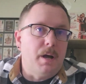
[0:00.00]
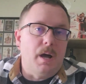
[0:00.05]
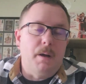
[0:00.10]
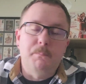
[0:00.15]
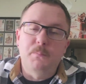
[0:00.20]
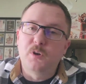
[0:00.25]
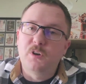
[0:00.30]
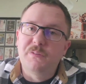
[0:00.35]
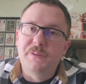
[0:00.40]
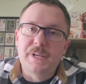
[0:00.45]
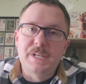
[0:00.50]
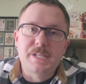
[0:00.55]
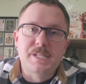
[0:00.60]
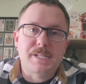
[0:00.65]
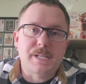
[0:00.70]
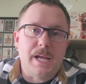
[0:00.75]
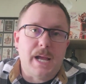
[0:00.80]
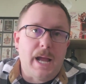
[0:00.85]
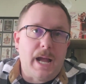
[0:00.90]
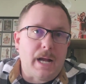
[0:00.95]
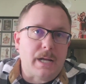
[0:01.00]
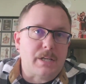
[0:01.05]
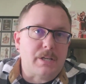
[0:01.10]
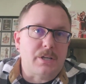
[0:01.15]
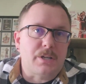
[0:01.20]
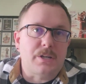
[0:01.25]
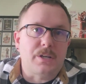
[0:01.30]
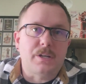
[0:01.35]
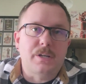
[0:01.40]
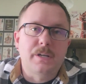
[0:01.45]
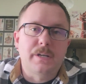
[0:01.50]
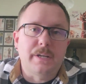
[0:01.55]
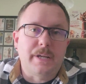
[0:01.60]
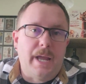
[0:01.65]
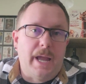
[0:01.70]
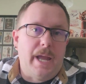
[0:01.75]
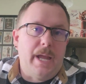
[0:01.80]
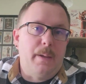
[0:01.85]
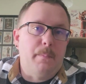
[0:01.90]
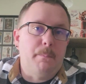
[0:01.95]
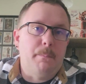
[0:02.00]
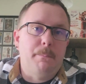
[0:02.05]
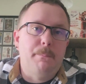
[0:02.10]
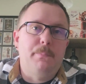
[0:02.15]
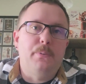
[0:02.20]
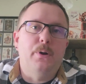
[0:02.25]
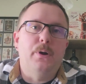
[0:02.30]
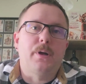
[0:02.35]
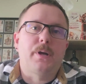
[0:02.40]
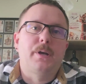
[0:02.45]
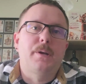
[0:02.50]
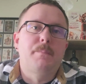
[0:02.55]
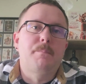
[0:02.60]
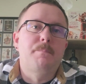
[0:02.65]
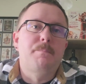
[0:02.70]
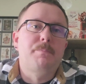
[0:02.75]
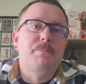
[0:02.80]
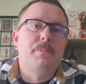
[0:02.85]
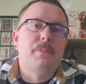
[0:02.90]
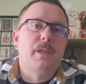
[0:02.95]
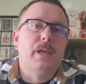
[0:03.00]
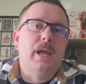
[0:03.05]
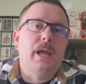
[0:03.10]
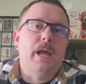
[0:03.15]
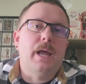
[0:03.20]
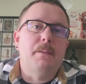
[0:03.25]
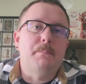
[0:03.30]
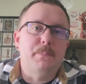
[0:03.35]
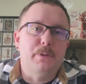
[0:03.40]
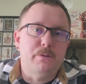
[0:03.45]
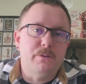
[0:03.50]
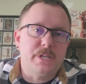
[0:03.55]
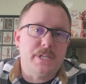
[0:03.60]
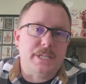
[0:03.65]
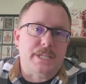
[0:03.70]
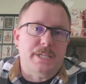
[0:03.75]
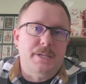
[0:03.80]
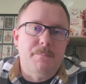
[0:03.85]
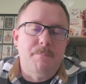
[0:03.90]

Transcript: Movies, actor, game, book, and music.